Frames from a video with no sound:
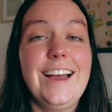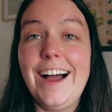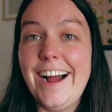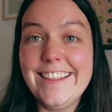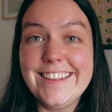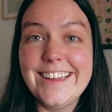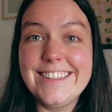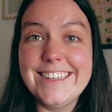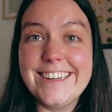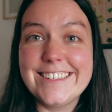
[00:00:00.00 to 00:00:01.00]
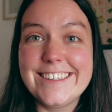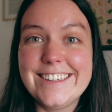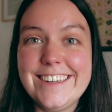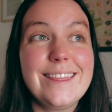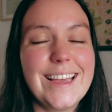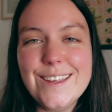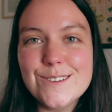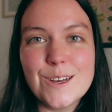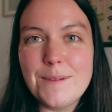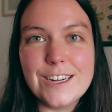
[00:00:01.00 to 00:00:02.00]
I think that's it. Thank you
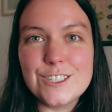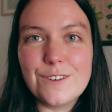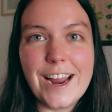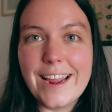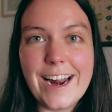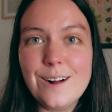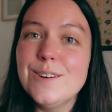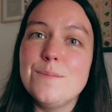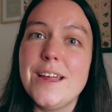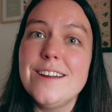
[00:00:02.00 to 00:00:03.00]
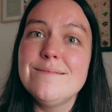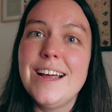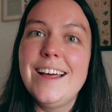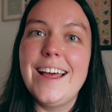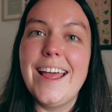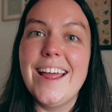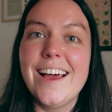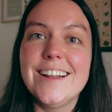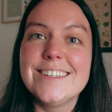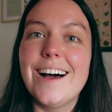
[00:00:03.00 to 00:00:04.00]
so much for hanging out with me,
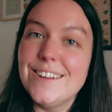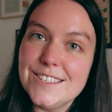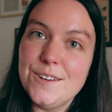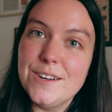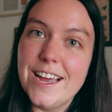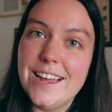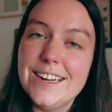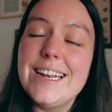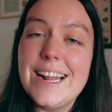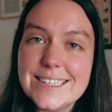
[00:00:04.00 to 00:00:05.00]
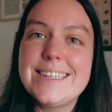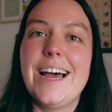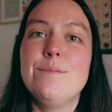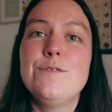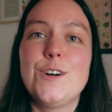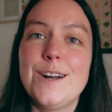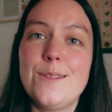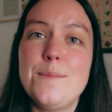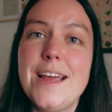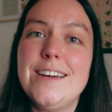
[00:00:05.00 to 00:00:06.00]
and I'll see you again next time for
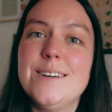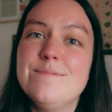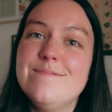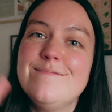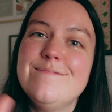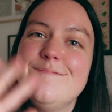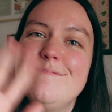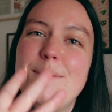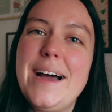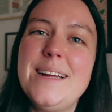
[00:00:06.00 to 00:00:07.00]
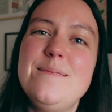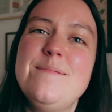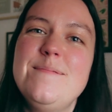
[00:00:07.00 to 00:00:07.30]
another make. Bye.